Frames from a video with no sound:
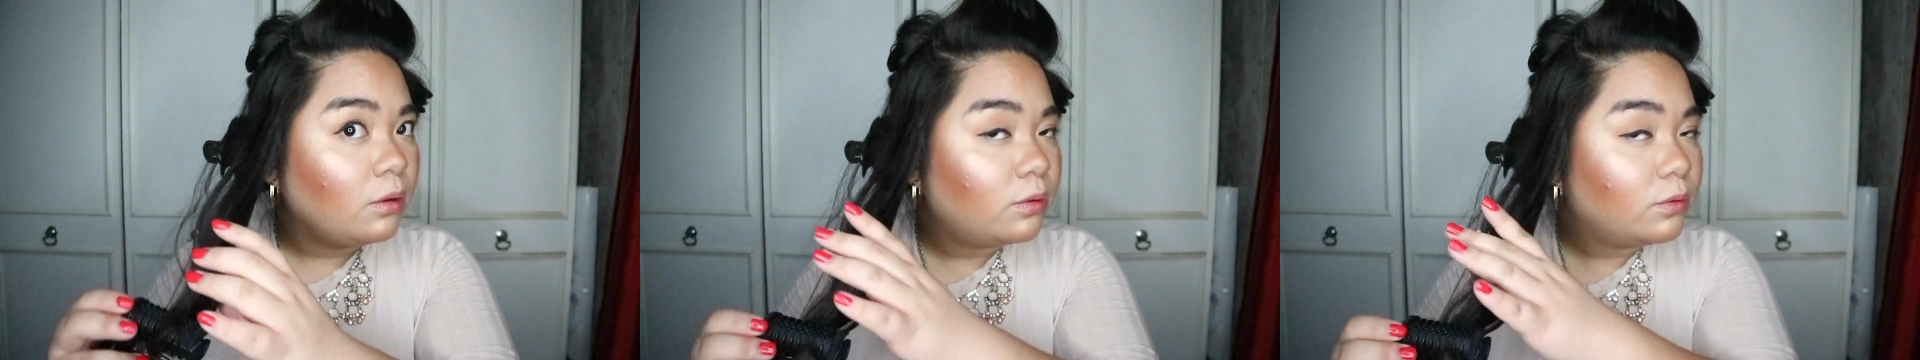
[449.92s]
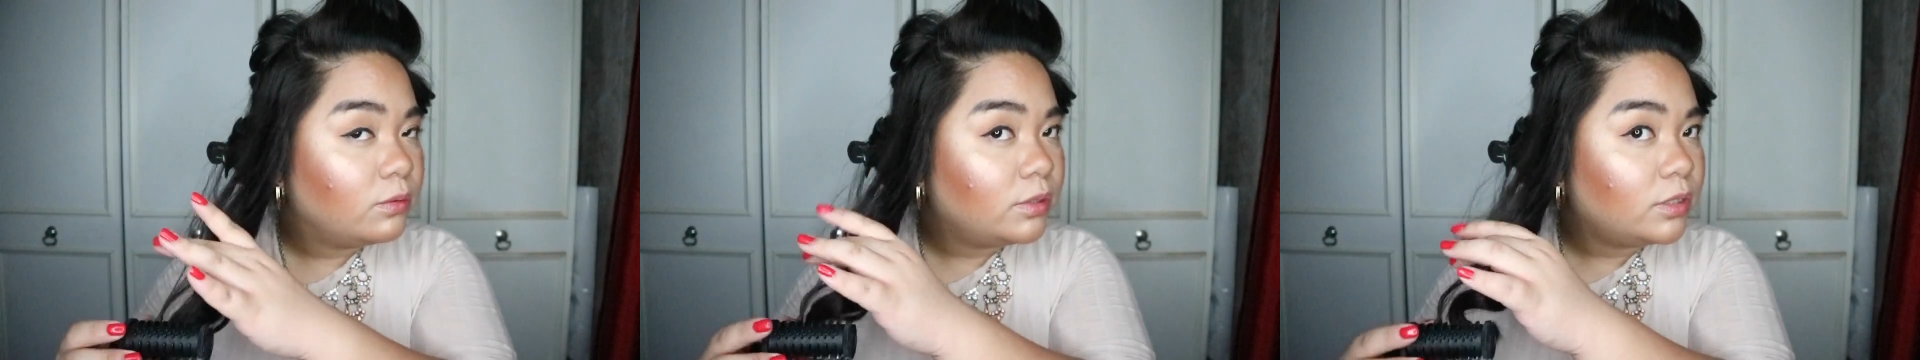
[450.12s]

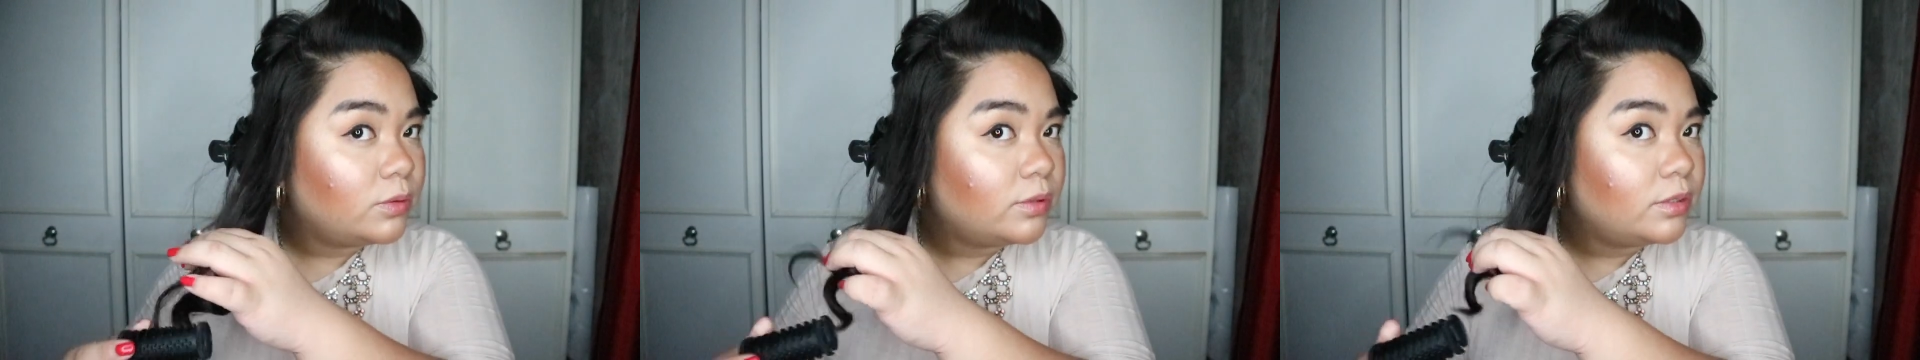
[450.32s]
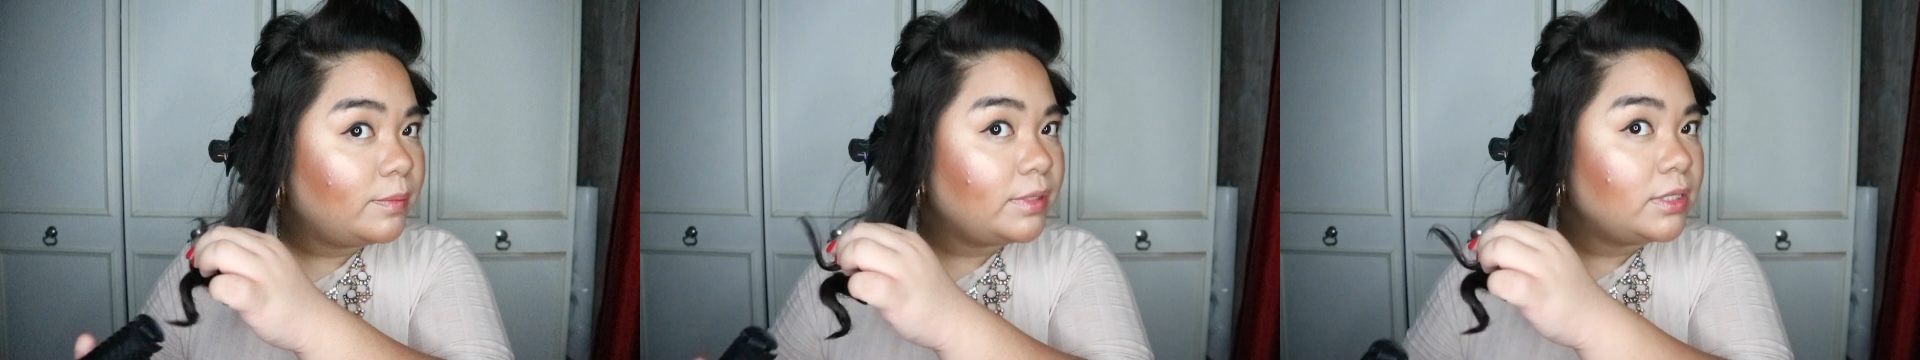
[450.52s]
Oh, this
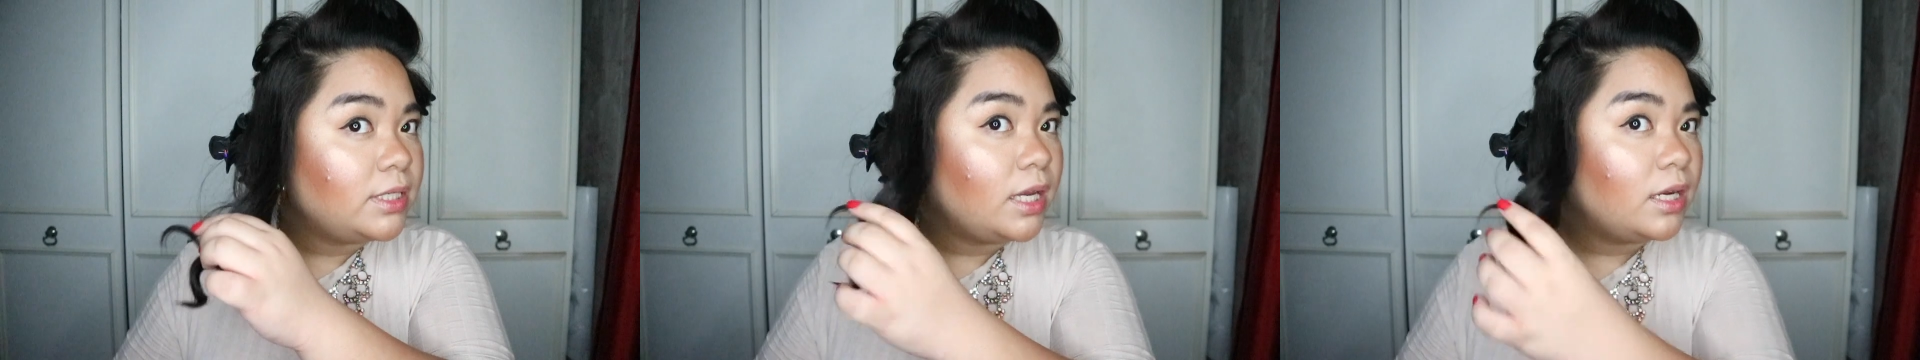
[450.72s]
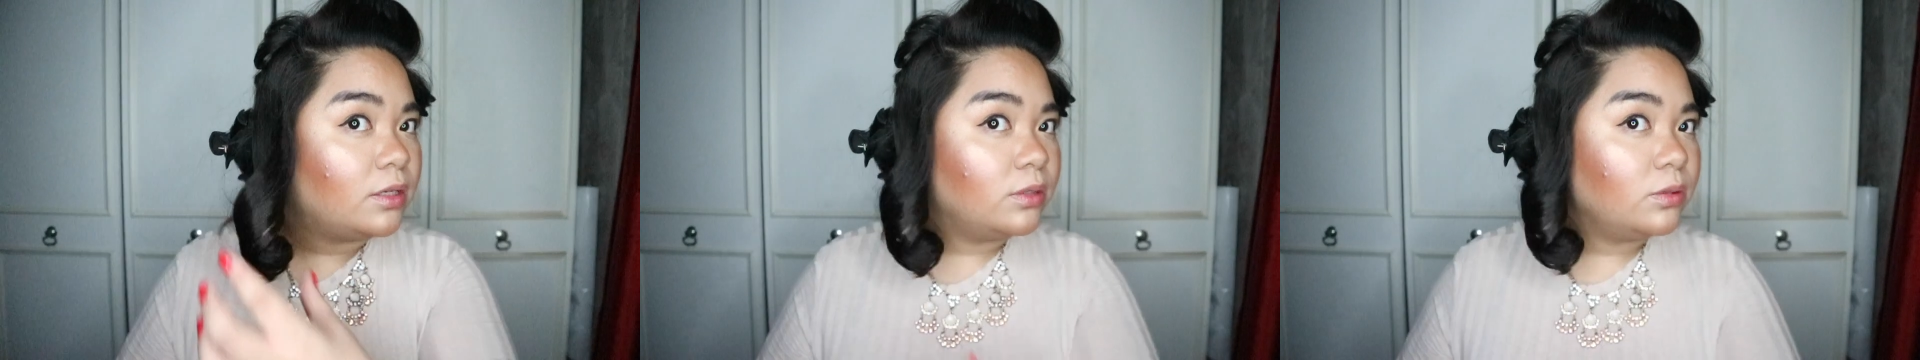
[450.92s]
one's a bit
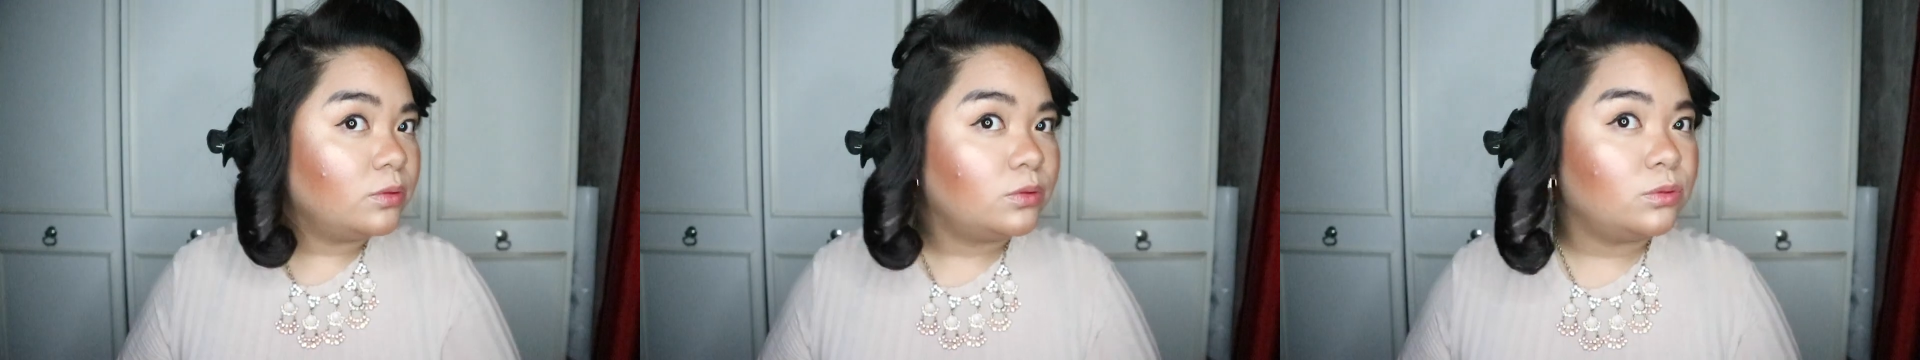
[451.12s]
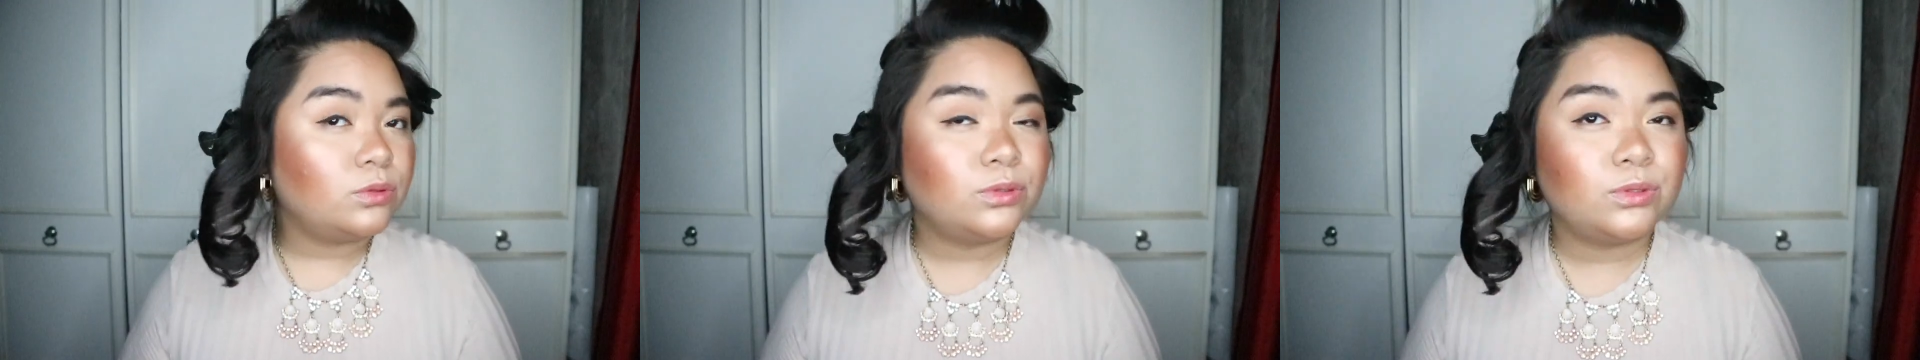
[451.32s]

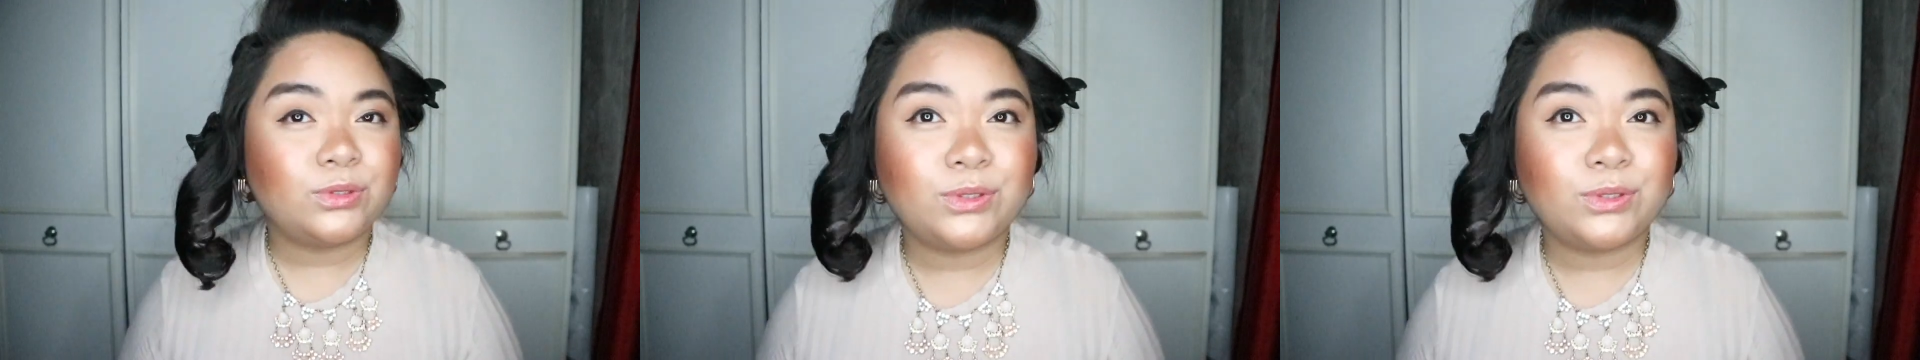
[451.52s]
tangled.